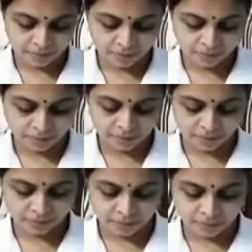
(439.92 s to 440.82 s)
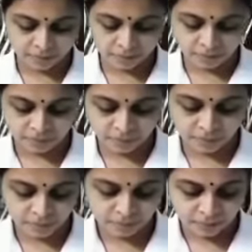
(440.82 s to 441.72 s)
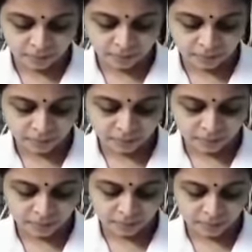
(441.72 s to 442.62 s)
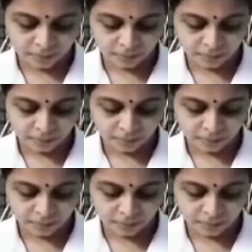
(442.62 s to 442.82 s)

(silence)